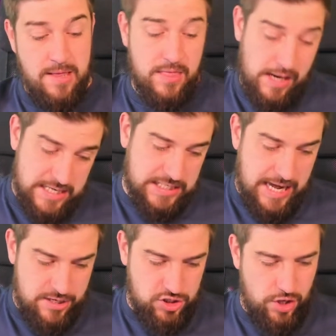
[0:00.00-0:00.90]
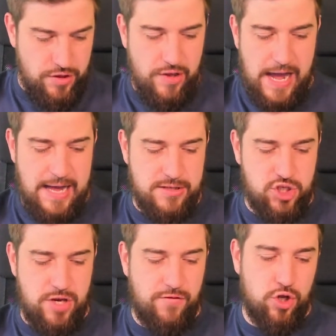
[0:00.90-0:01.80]
The las cannons on the other hand,
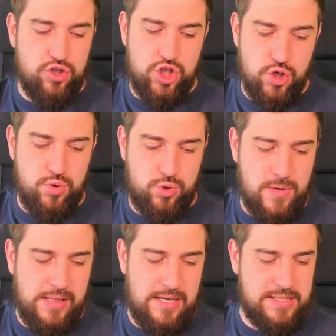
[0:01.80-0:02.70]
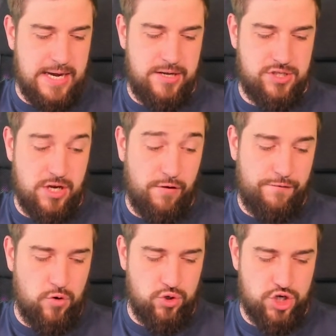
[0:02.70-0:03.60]
so you've got 2 twin las cannons, so you've
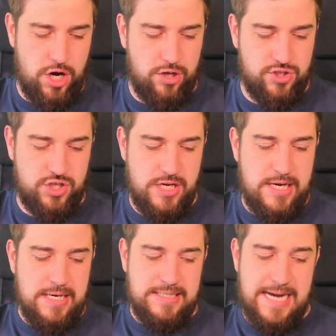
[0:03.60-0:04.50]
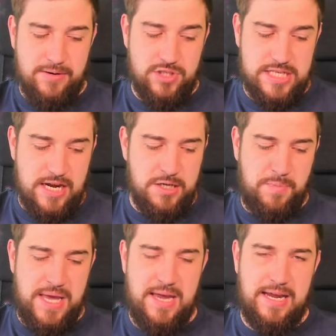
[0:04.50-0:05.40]
got 4 shots. Downside
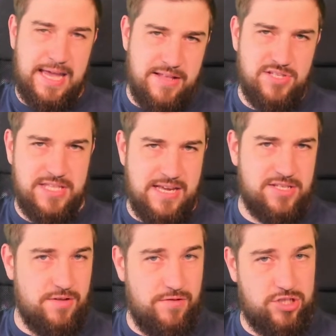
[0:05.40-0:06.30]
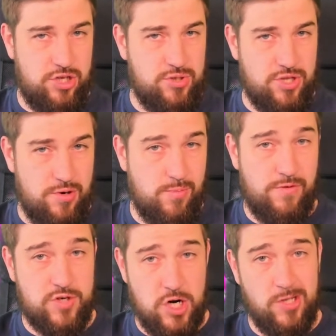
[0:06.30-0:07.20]
being against things that reduce the number
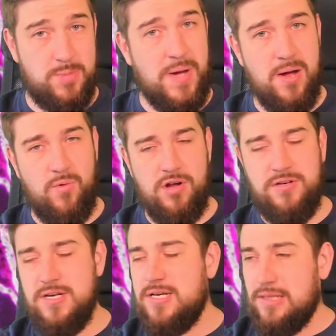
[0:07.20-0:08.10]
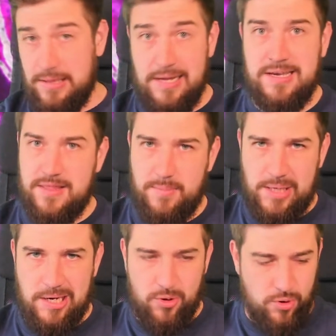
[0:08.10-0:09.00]
of shots by 1, like the
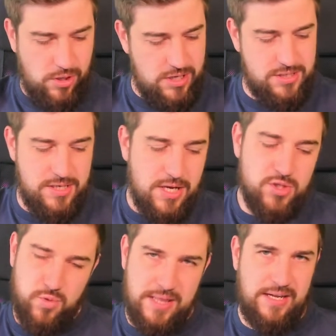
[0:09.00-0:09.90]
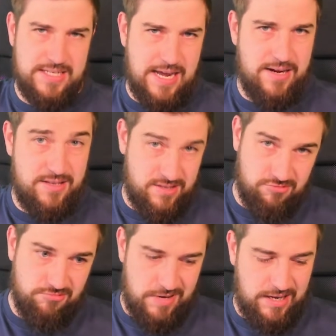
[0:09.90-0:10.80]
Blight Haulers, twin las
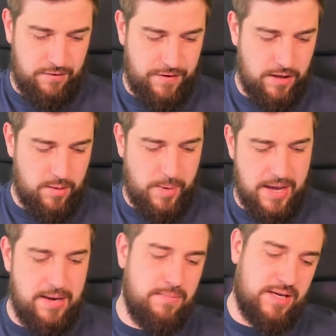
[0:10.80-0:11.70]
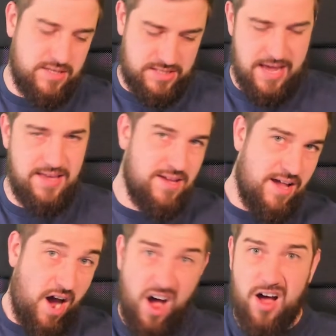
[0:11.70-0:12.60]
cannons really feel the pain because they
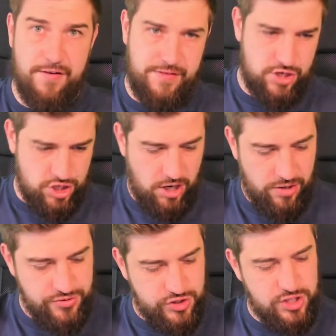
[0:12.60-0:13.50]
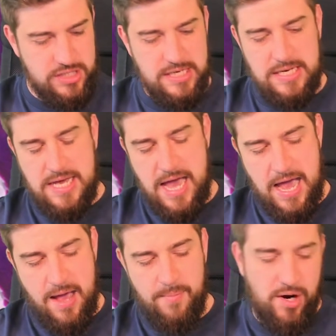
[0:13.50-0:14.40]
half the shots.
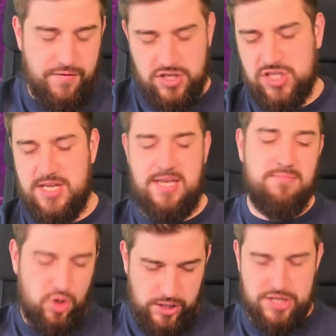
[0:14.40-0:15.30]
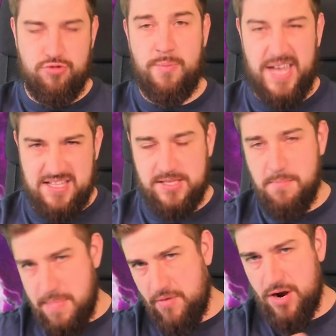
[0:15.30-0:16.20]
But obviously, unless you're up against a
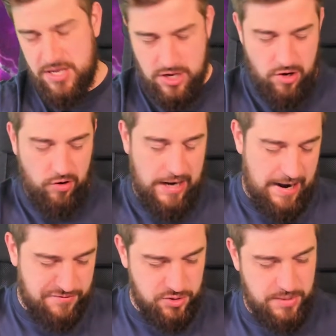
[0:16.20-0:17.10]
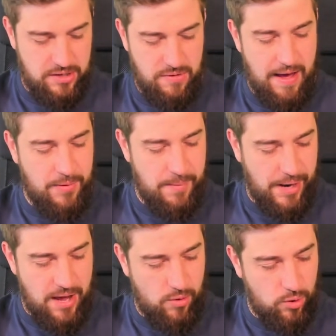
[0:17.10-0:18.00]
mirror, you're not going to have somebody do that with a
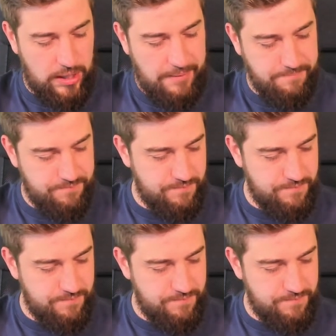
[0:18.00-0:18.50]
Blight Hauler.